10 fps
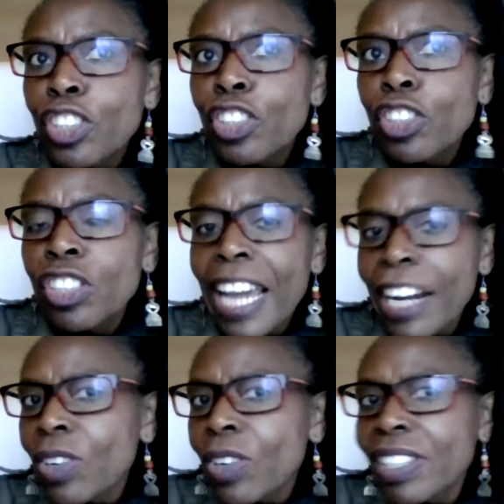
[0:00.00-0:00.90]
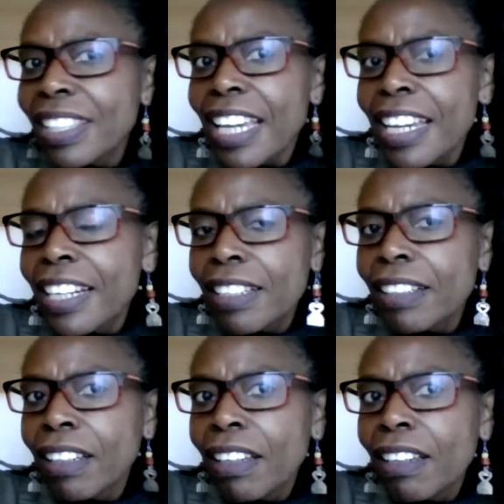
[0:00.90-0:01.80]
diagnosis and
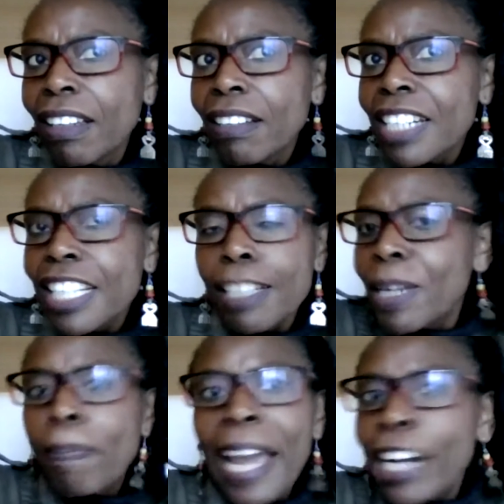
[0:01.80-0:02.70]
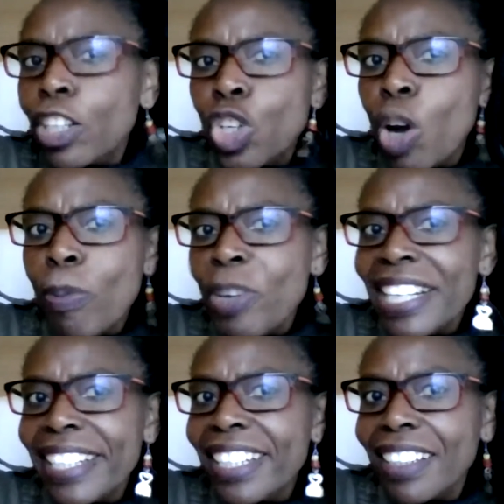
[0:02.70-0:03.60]
treatment back to
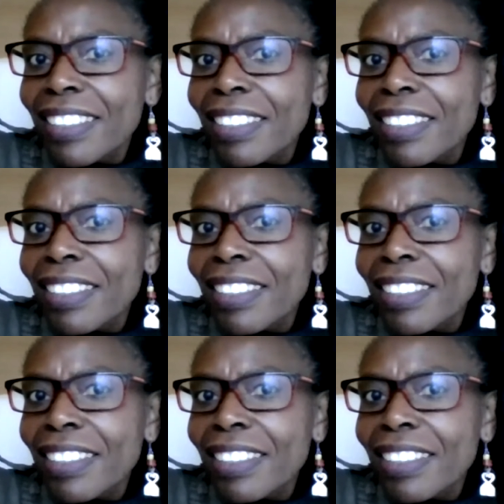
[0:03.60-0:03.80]
communities.